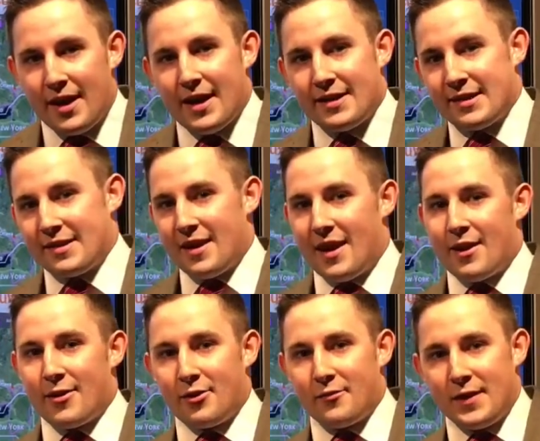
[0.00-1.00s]
as at the
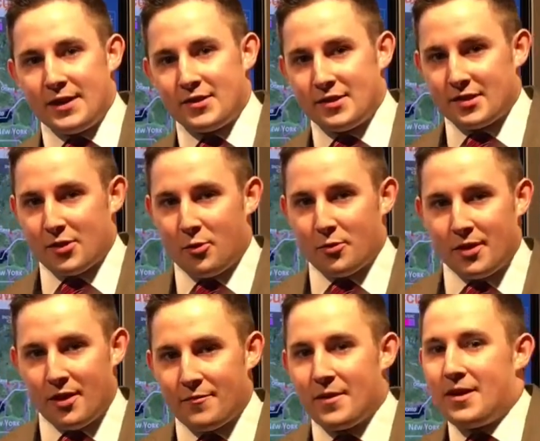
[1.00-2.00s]
higher elevations it's cold
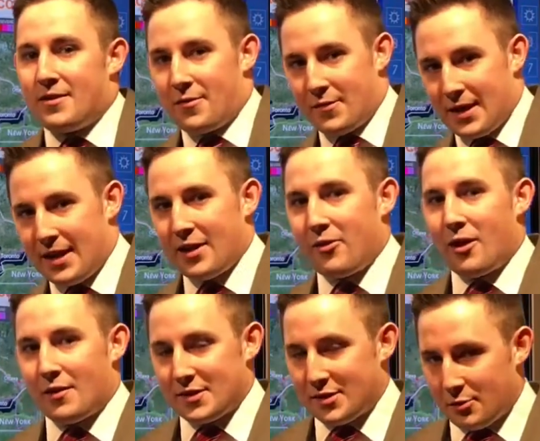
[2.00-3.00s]
enough that they're getting a
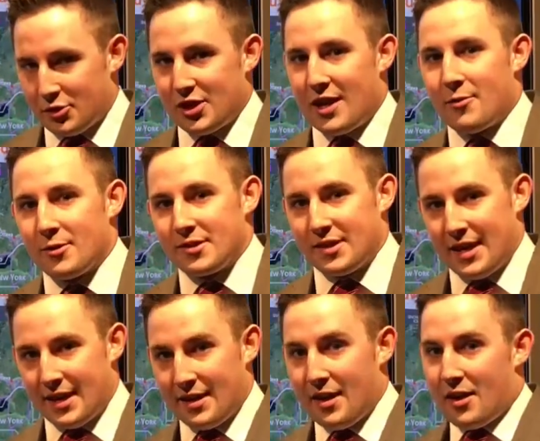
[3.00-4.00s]
lot of snow showers
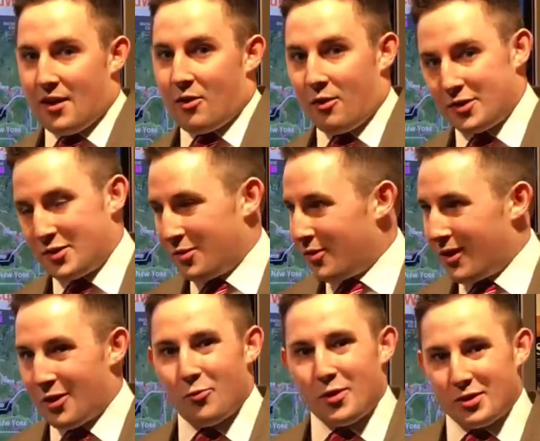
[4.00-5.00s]
and also a lot
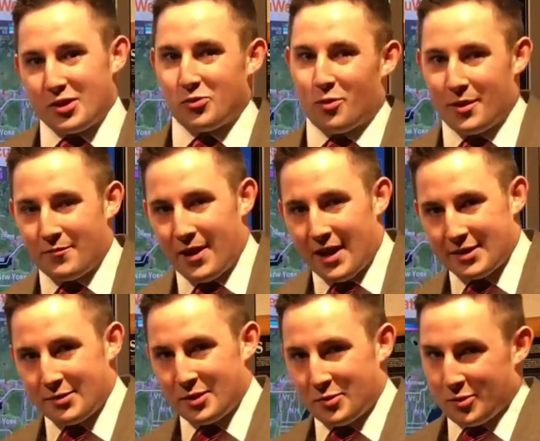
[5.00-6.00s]
of winter storm
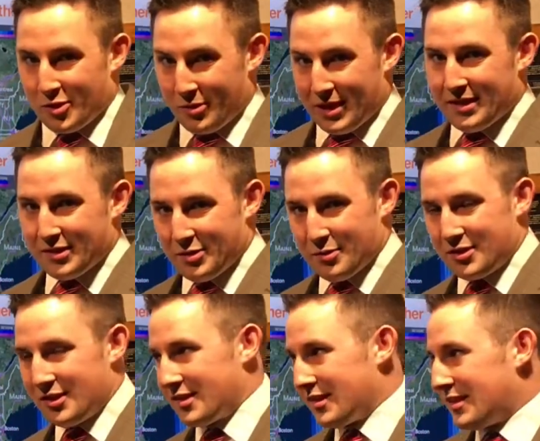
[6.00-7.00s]
advisories, which I'll get into in
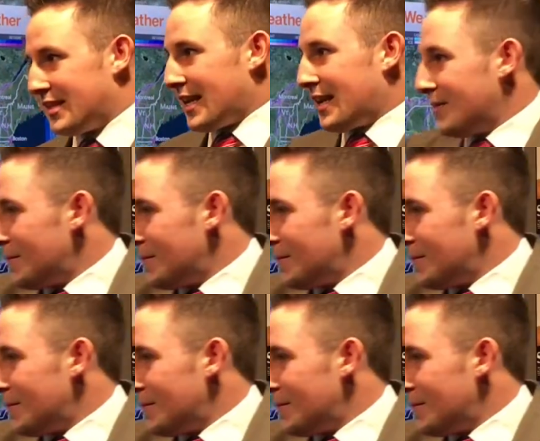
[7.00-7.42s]
just a second.